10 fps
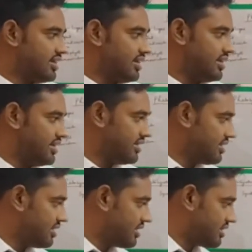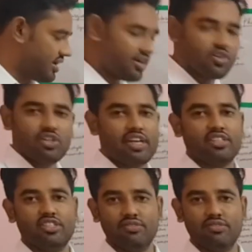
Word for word: in the reaction